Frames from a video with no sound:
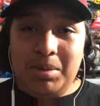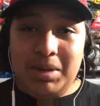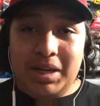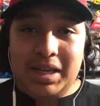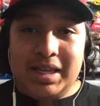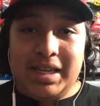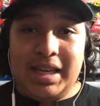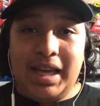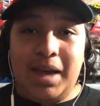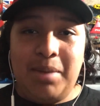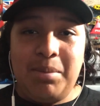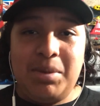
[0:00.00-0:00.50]
a
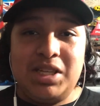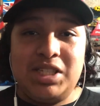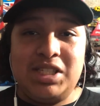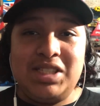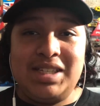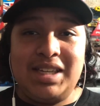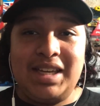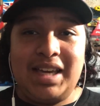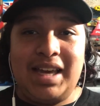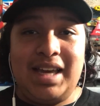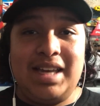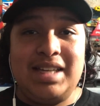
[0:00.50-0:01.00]
damaged
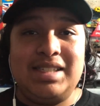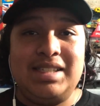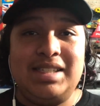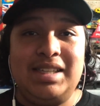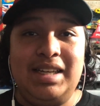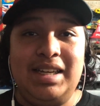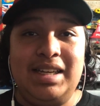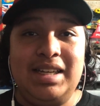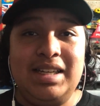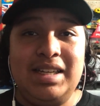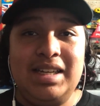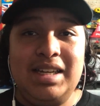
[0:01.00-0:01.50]
casting.
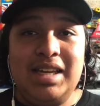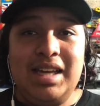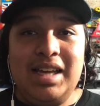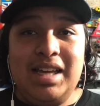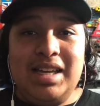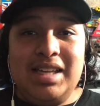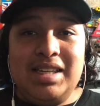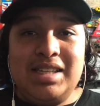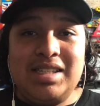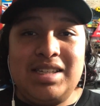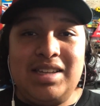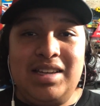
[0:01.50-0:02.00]

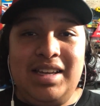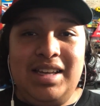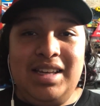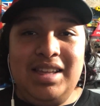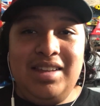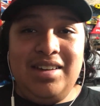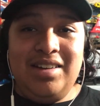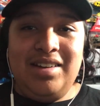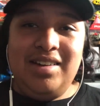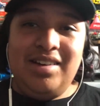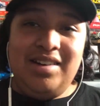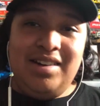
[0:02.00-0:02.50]
So
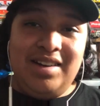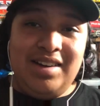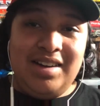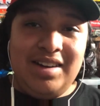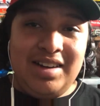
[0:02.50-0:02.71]
either